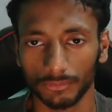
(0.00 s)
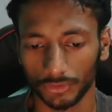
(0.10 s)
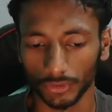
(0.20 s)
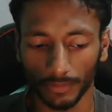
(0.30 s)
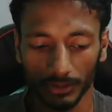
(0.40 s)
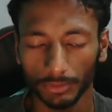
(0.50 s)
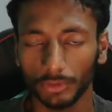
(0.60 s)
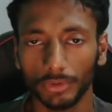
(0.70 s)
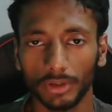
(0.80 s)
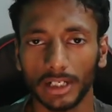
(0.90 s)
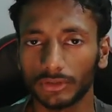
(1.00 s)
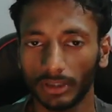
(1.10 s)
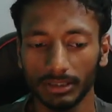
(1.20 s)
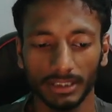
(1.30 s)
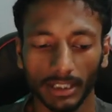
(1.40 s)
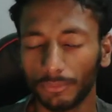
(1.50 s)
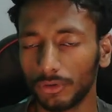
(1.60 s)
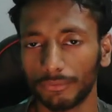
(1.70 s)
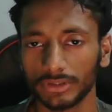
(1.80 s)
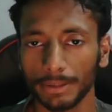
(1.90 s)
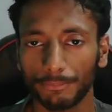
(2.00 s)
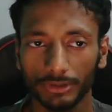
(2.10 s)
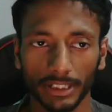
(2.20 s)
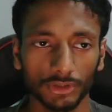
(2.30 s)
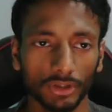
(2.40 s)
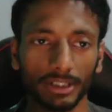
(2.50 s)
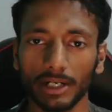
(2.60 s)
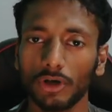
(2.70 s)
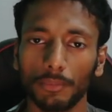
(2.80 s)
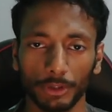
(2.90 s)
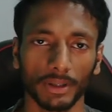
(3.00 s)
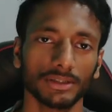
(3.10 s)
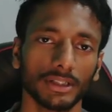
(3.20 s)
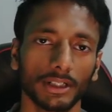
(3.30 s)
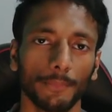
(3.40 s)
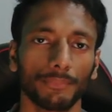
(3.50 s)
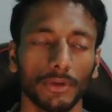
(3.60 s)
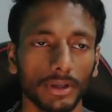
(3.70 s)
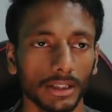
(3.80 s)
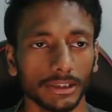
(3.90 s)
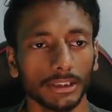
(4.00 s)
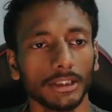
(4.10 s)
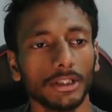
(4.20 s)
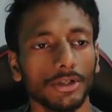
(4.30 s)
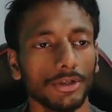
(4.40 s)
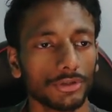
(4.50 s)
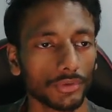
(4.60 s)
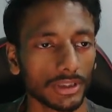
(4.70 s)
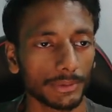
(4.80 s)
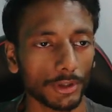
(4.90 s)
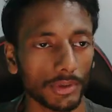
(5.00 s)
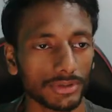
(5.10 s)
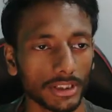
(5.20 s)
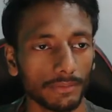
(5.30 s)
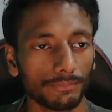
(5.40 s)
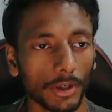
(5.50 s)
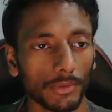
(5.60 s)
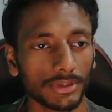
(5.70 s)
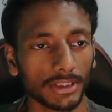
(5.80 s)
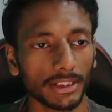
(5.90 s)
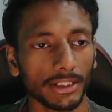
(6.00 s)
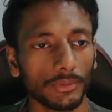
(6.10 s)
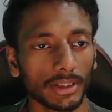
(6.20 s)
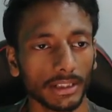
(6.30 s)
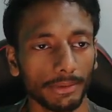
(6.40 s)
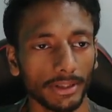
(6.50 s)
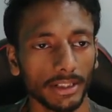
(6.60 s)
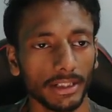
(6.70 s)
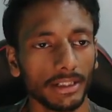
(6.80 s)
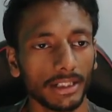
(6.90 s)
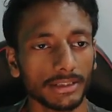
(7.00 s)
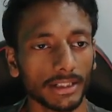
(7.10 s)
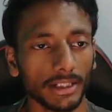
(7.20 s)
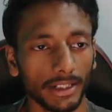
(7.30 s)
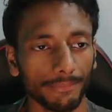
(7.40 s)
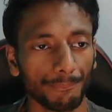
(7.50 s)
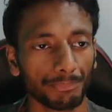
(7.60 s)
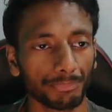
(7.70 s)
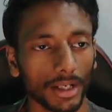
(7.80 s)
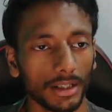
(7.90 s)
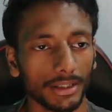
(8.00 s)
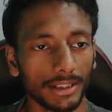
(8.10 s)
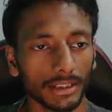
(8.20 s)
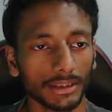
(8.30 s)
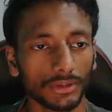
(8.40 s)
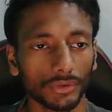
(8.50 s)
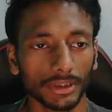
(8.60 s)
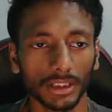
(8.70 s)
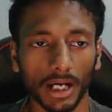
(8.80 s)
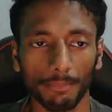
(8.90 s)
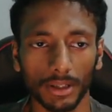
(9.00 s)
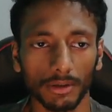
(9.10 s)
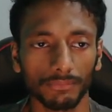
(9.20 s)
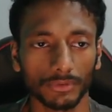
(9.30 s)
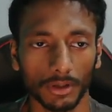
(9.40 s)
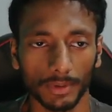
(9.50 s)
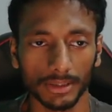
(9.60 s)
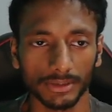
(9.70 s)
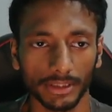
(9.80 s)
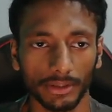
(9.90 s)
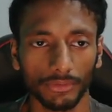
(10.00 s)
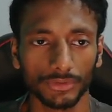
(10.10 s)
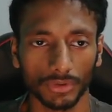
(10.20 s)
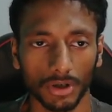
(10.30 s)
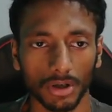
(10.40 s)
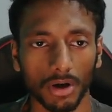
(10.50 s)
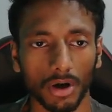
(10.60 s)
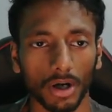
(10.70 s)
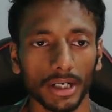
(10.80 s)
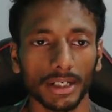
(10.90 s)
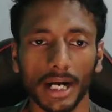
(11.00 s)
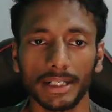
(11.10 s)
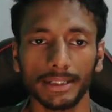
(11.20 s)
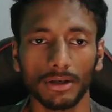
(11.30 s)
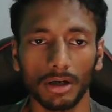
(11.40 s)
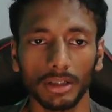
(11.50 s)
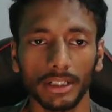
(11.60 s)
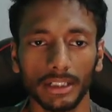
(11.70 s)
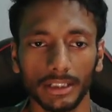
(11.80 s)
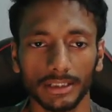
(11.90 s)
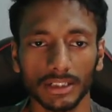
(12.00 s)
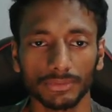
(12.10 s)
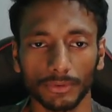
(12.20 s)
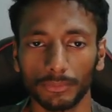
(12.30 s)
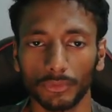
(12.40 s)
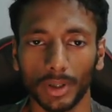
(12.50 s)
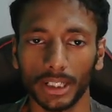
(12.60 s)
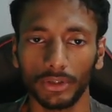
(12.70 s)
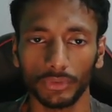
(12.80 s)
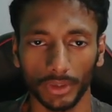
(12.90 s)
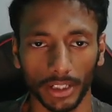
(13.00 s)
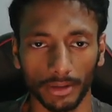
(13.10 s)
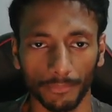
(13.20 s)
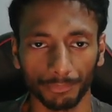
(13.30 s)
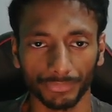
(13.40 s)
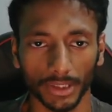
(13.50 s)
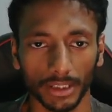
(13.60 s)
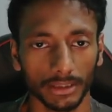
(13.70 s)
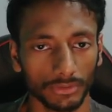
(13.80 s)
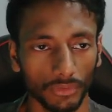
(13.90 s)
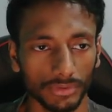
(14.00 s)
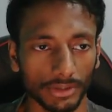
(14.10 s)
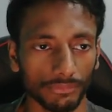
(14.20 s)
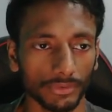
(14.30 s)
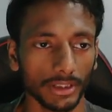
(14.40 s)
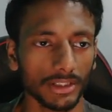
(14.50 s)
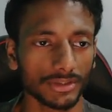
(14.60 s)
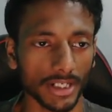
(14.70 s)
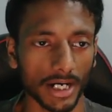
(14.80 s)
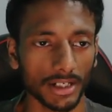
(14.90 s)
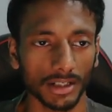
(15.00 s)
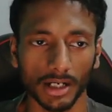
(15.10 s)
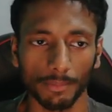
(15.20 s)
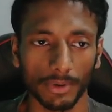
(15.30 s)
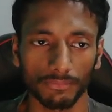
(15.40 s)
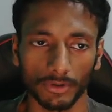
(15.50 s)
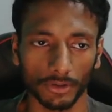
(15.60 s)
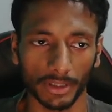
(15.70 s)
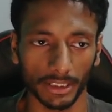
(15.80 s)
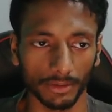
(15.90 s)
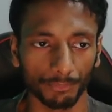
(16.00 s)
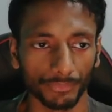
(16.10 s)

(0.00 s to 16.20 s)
So first of all, we will actually see the brute force approach, then actually try to optimize that. Okay. So what is the problem statement? Problem says that you are given an integer n, return the total number of commas used when writing all integers from 1 to n, inclusive, in standard number formatting.